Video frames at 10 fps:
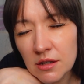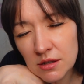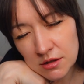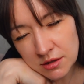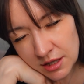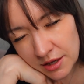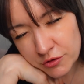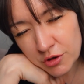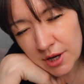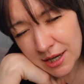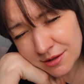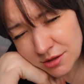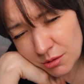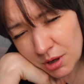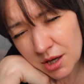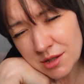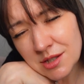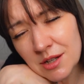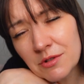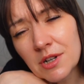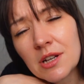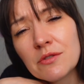so hard to love running.